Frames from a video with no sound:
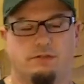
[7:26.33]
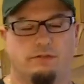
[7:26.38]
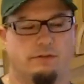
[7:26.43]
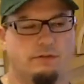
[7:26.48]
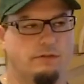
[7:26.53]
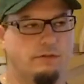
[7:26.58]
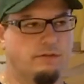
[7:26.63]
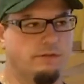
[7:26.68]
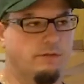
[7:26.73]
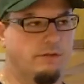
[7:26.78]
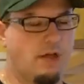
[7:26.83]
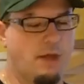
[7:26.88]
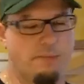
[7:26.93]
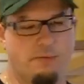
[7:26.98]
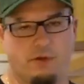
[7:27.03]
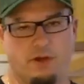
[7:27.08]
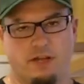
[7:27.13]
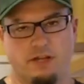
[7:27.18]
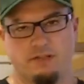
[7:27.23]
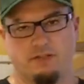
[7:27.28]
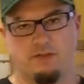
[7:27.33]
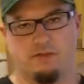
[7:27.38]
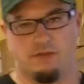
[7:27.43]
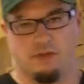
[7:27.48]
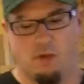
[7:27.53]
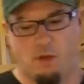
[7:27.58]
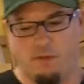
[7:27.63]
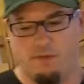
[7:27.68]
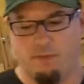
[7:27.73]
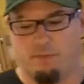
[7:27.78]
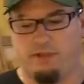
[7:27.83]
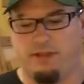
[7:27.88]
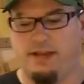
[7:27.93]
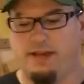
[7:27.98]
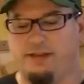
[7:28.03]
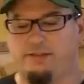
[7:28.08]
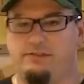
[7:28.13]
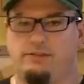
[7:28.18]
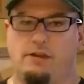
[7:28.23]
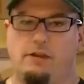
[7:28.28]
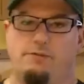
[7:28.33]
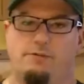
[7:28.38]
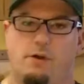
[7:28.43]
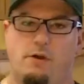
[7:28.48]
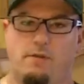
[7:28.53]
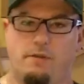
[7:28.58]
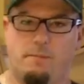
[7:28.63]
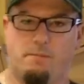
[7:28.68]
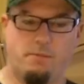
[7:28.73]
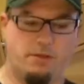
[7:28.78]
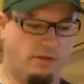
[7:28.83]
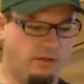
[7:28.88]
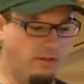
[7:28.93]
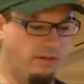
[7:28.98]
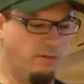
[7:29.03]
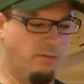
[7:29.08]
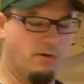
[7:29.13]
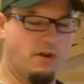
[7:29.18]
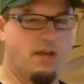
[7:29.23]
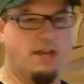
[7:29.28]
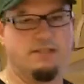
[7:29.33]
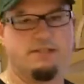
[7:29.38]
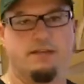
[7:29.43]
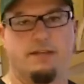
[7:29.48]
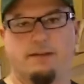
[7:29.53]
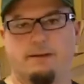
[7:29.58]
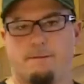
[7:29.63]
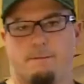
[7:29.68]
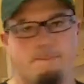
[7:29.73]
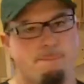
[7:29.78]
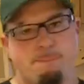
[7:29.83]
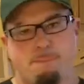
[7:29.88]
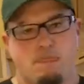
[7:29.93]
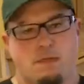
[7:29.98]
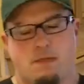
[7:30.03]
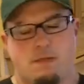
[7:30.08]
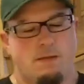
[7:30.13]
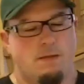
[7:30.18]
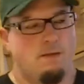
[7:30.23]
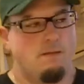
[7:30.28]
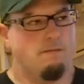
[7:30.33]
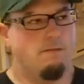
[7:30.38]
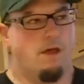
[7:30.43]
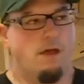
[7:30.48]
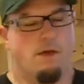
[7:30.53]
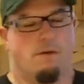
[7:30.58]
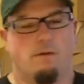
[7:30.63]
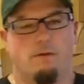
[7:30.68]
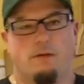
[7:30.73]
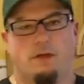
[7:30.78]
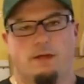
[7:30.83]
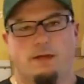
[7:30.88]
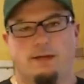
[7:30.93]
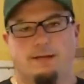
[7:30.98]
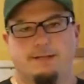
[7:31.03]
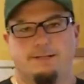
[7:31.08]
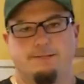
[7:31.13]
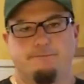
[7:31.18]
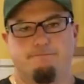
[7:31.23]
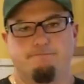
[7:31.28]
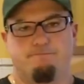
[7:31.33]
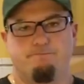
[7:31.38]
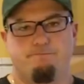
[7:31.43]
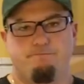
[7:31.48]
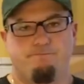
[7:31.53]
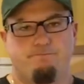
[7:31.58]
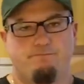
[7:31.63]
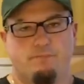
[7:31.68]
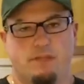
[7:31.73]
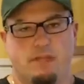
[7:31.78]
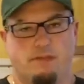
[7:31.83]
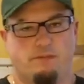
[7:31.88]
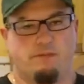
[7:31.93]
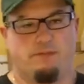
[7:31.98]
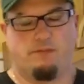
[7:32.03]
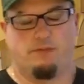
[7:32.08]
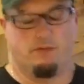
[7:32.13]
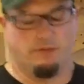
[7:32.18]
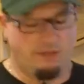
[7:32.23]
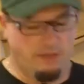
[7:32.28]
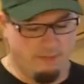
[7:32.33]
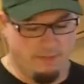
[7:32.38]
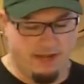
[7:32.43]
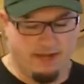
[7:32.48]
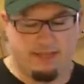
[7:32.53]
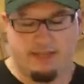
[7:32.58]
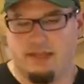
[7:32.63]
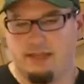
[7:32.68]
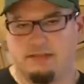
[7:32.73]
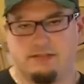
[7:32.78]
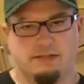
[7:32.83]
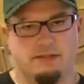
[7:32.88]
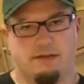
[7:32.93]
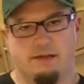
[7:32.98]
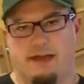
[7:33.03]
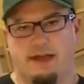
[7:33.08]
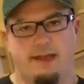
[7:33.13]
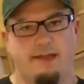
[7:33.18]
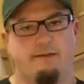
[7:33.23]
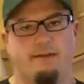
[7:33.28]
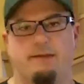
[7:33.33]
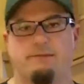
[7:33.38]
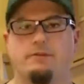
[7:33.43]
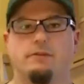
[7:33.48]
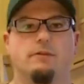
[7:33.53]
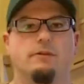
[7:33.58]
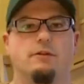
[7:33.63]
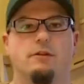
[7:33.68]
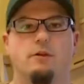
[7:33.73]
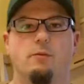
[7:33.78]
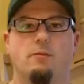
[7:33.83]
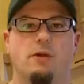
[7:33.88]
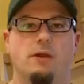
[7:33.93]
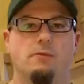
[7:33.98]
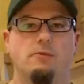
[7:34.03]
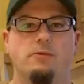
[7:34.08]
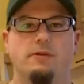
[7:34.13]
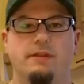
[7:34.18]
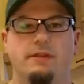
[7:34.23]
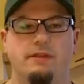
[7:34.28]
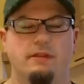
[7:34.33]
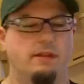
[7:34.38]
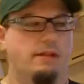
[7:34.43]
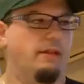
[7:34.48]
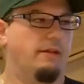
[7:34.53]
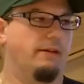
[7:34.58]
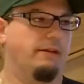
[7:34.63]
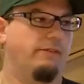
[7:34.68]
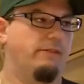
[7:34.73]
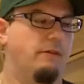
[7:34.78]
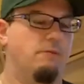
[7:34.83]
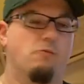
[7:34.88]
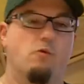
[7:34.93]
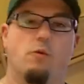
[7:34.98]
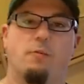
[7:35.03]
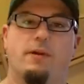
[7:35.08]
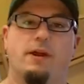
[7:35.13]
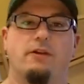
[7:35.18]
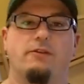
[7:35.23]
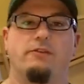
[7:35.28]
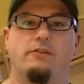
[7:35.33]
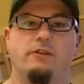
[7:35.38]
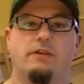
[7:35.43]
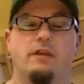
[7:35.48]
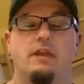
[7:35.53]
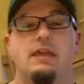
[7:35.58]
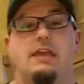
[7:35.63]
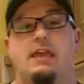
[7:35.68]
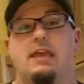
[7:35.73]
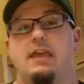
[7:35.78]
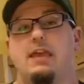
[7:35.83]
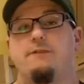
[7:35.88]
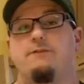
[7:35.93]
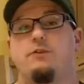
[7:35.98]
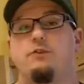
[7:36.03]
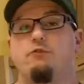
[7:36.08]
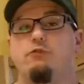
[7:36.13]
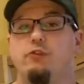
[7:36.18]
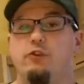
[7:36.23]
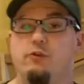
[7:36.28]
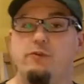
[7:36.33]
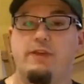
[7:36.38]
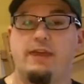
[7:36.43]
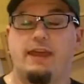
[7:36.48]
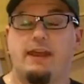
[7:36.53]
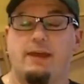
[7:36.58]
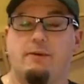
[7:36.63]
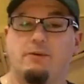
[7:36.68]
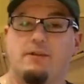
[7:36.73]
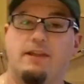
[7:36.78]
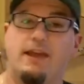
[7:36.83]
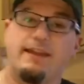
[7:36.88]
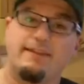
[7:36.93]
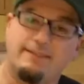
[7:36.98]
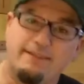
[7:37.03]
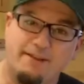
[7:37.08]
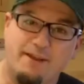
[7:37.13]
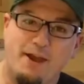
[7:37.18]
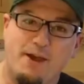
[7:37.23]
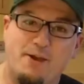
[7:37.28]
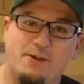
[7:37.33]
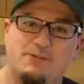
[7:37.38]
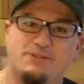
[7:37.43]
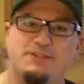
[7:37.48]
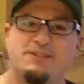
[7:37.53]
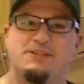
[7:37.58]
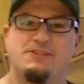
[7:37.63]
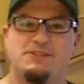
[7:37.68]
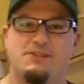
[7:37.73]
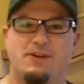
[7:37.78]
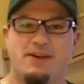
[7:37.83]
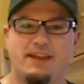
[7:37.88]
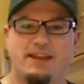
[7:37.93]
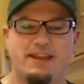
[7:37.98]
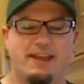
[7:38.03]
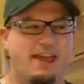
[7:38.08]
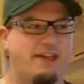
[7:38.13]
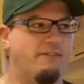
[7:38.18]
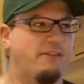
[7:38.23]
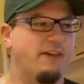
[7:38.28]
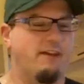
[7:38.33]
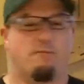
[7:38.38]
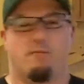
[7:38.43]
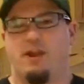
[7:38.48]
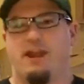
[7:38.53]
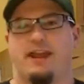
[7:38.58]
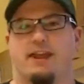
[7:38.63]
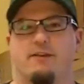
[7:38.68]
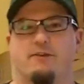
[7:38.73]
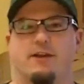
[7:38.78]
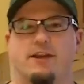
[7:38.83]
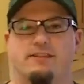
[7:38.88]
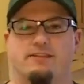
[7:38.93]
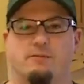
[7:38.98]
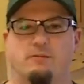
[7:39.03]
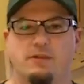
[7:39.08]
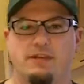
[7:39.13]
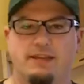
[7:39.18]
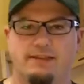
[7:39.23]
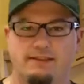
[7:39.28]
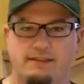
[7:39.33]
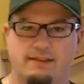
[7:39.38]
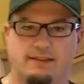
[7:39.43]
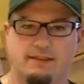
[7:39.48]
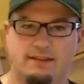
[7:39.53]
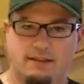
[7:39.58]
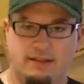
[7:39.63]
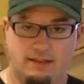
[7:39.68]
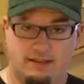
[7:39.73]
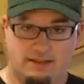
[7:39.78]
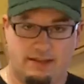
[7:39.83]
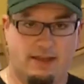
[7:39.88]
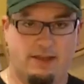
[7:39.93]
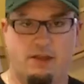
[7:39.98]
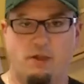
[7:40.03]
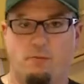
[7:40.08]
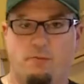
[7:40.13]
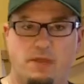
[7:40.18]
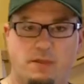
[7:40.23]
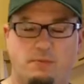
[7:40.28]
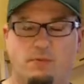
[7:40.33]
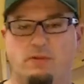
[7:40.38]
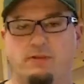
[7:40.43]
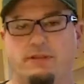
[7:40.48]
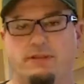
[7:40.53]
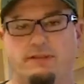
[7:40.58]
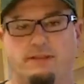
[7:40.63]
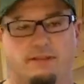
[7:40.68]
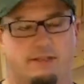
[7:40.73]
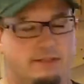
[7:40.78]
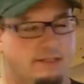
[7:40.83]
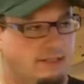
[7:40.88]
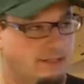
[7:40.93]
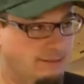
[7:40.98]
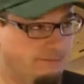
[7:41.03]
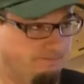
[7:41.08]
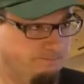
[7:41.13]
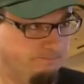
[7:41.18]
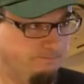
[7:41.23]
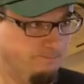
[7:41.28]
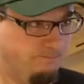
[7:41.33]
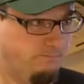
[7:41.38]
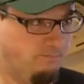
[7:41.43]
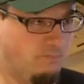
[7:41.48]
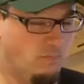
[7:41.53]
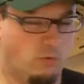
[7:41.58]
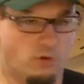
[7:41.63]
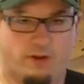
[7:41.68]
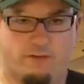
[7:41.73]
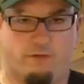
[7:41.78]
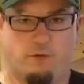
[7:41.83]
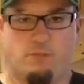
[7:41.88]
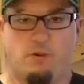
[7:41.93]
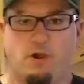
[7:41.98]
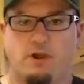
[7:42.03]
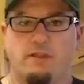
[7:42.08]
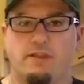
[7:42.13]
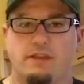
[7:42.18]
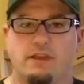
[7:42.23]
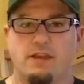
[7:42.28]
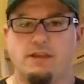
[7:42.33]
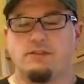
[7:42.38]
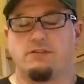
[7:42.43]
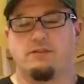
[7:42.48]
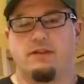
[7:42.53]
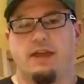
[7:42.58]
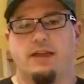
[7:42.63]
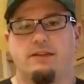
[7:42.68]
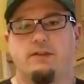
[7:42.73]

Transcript: So there's copyright issues on the plan itself. On the building the project, no. Certainly in my case, no, I have absolutely no problem with it. And like I said, more power to you. If you do that, I would like to know, just so I can have kind of bragging rights a bit, that I know people in whatever part of the country.